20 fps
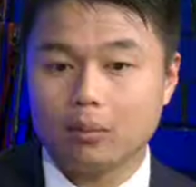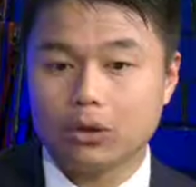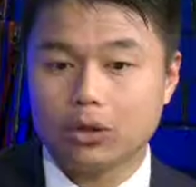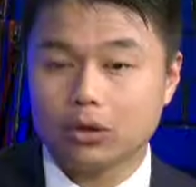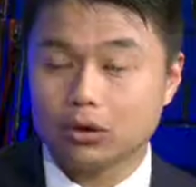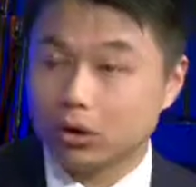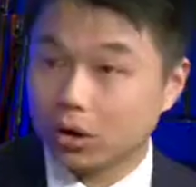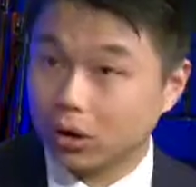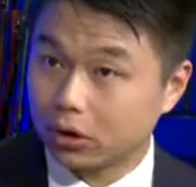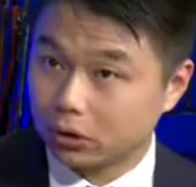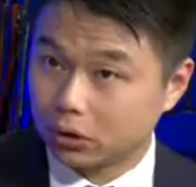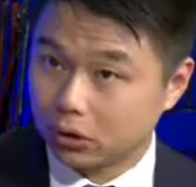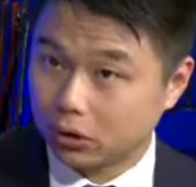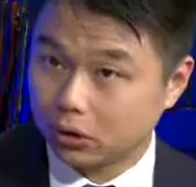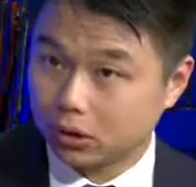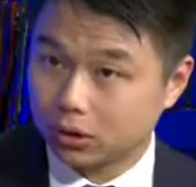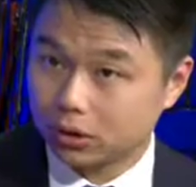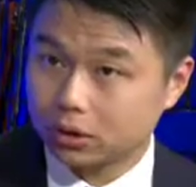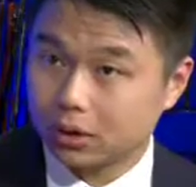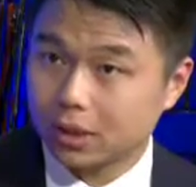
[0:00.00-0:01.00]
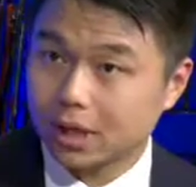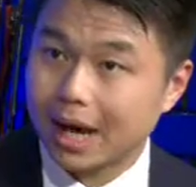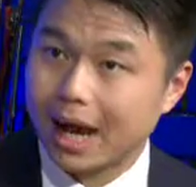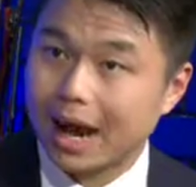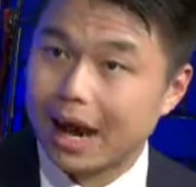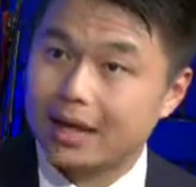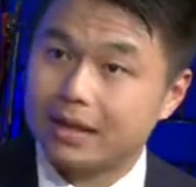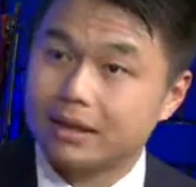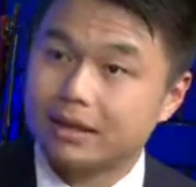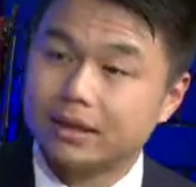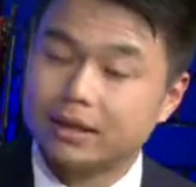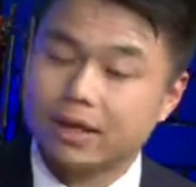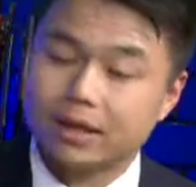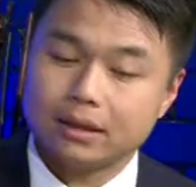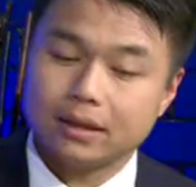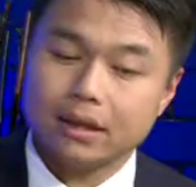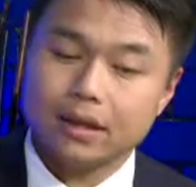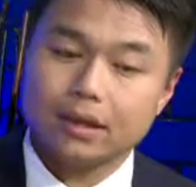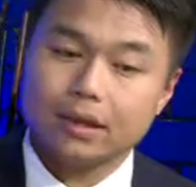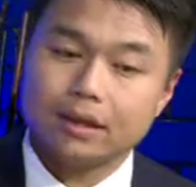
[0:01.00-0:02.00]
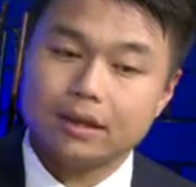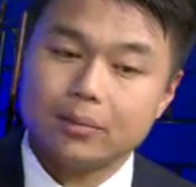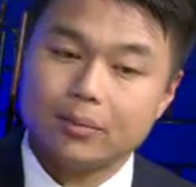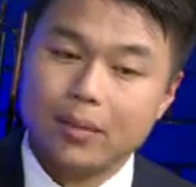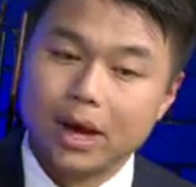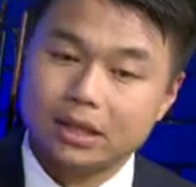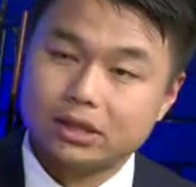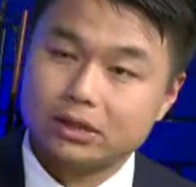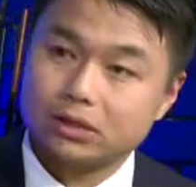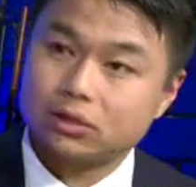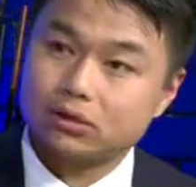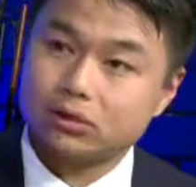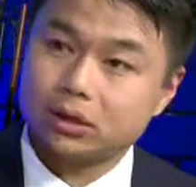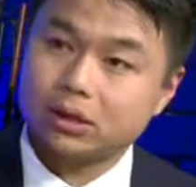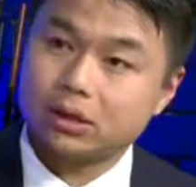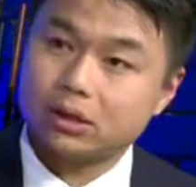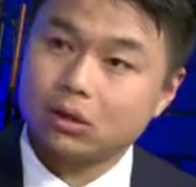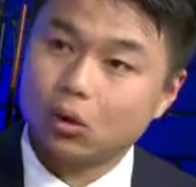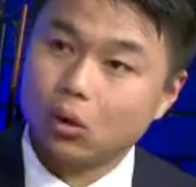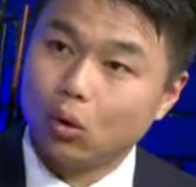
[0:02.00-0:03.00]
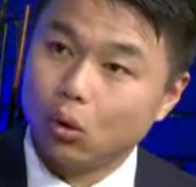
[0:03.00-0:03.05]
you go to court and then the magistrate